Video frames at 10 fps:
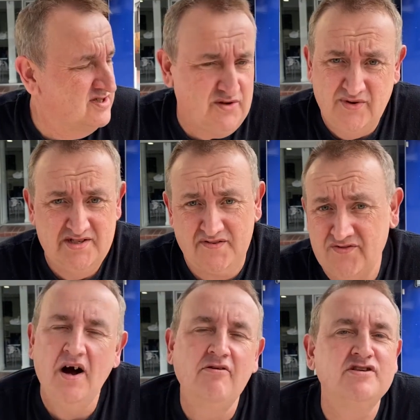a waste of
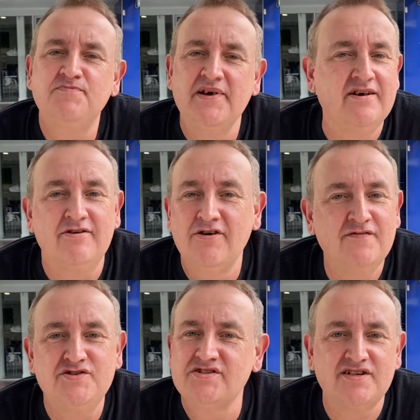time. I was better
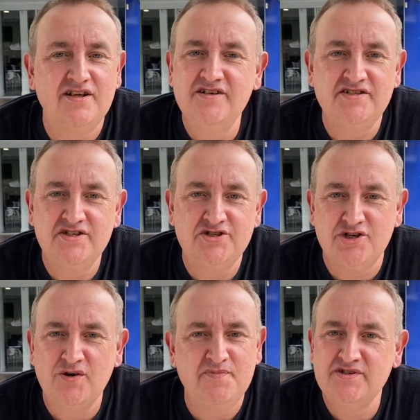off just closing
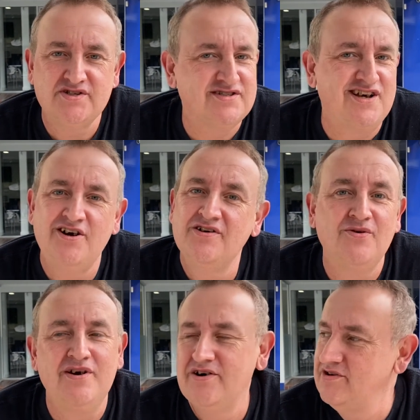shop and just going
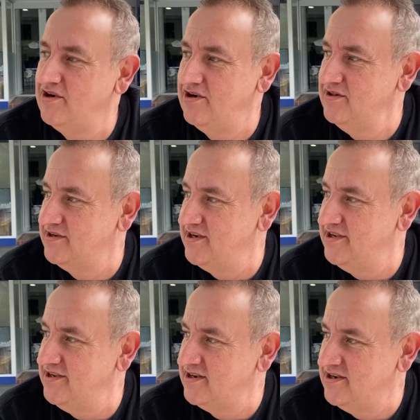away on a holiday.
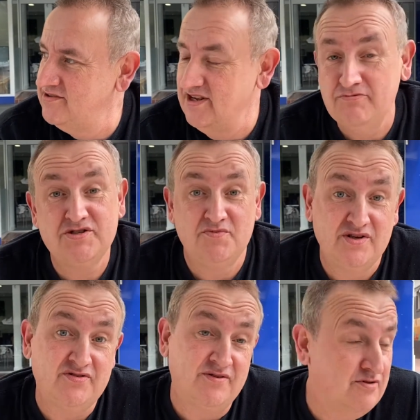You know, that was my
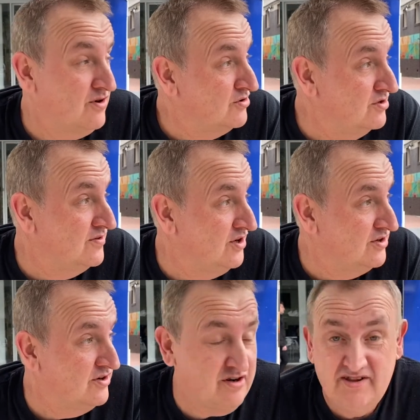time where I could have gone
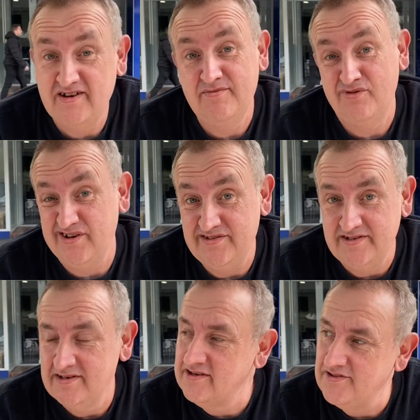on a holiday, but I
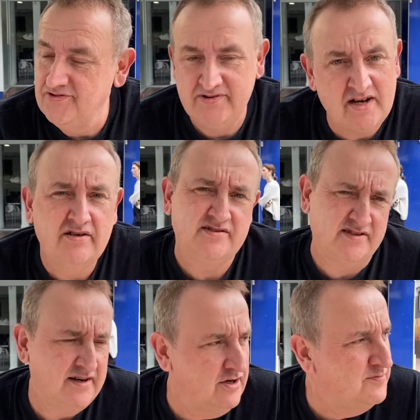didn't. I thought, no, I'll
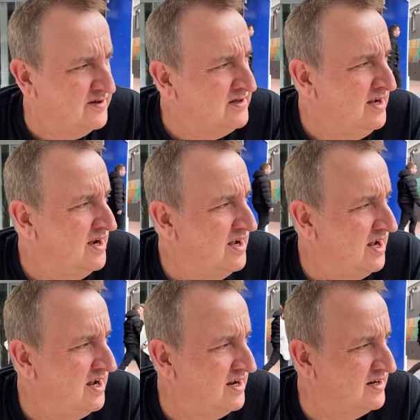stay open
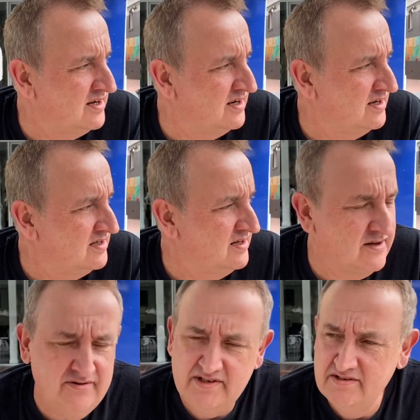and, you
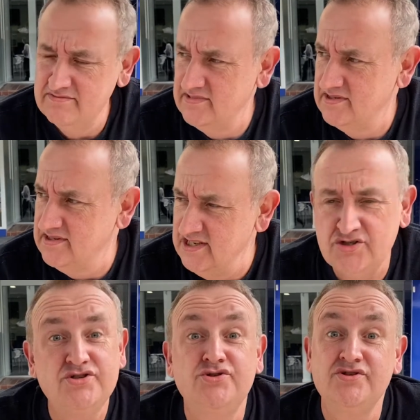know,
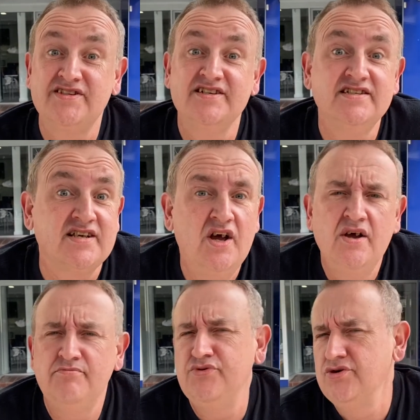introduce these
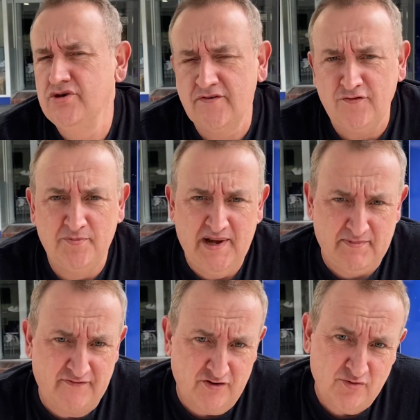beautiful
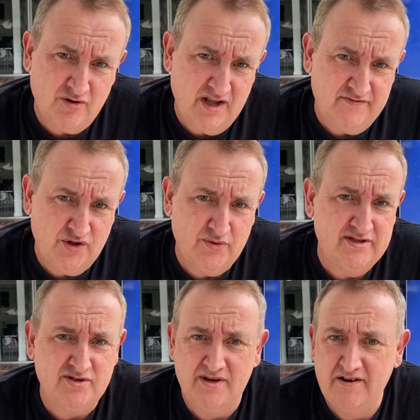people from all over the world
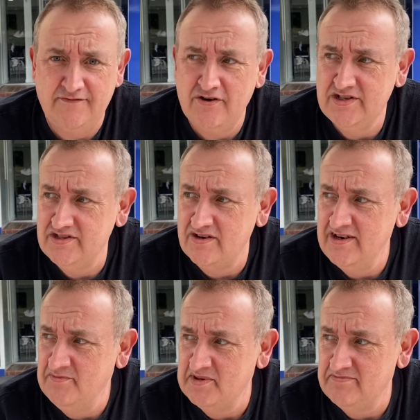to our fine
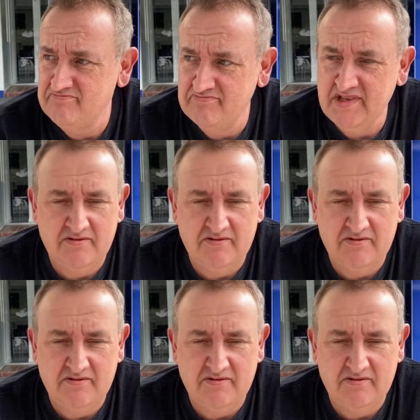dining, but it